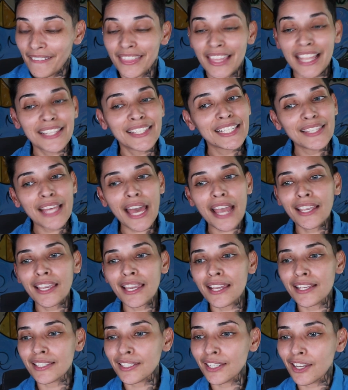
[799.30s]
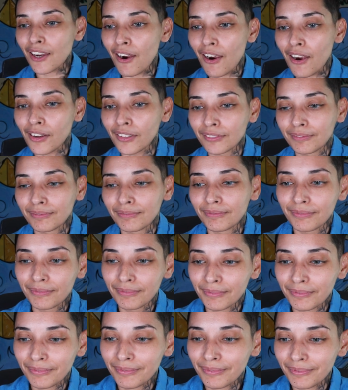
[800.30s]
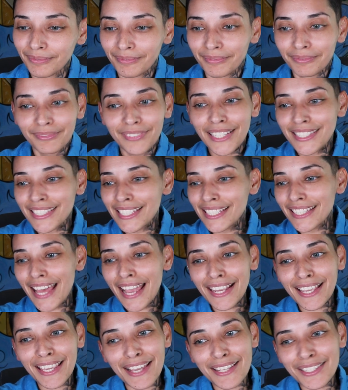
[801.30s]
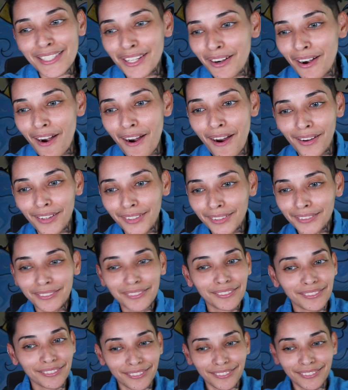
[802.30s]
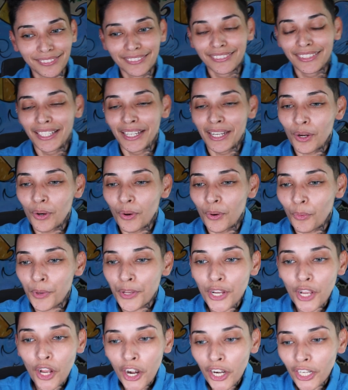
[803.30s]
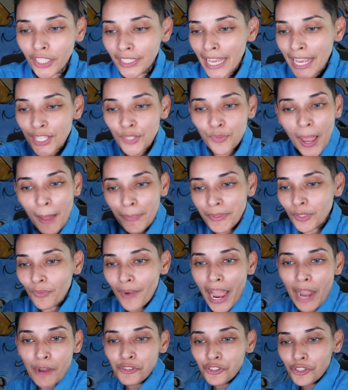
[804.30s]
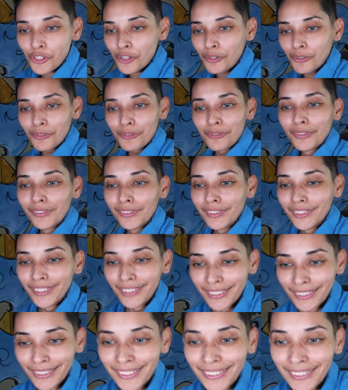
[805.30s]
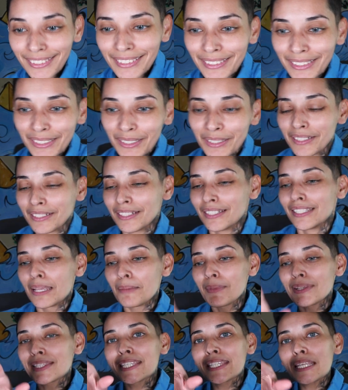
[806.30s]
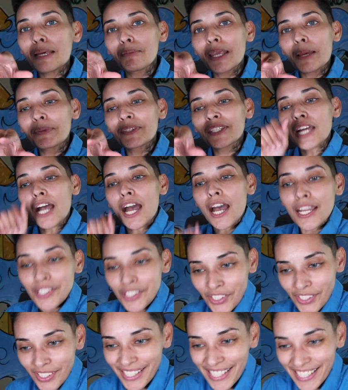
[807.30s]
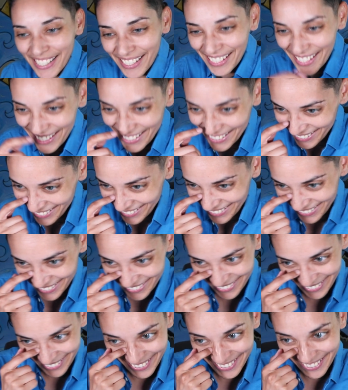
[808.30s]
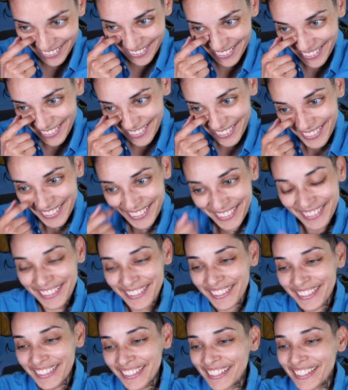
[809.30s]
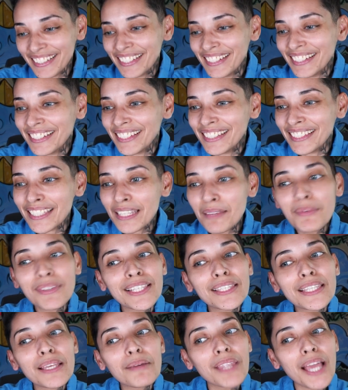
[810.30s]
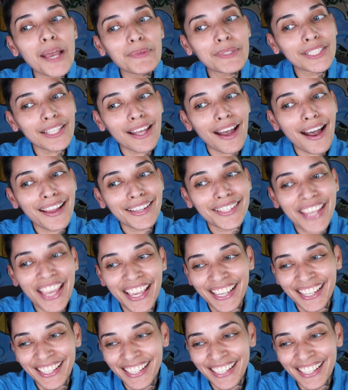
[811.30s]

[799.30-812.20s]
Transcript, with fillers: Let's see that kiss, girl. Let's see that kiss, girl. We know her legs wrapped around you. Let me see them lips touch. Oh my god. Let me see them lips touch.